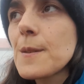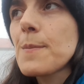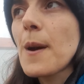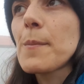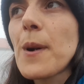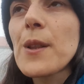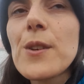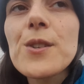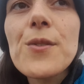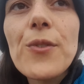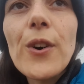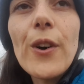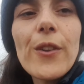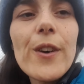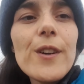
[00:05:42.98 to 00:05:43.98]
My mother's
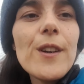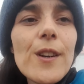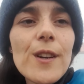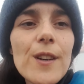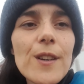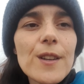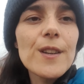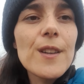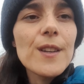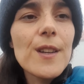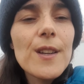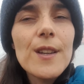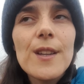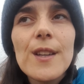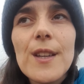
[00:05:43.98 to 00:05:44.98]
father.
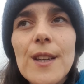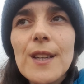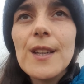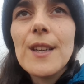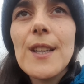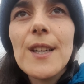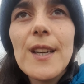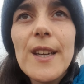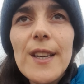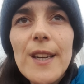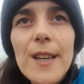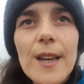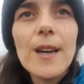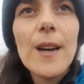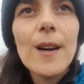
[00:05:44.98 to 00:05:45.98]

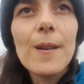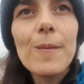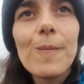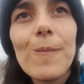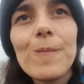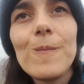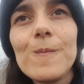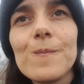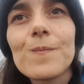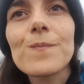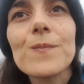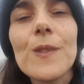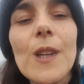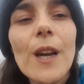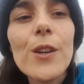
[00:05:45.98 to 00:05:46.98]
I
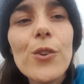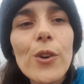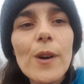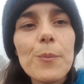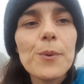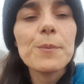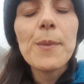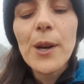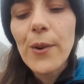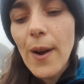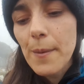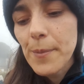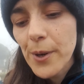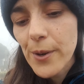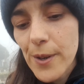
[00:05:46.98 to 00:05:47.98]
grew up with my
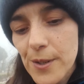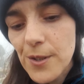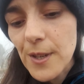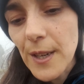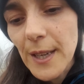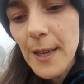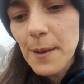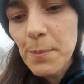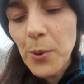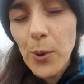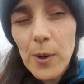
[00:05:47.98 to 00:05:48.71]
grandparents, and he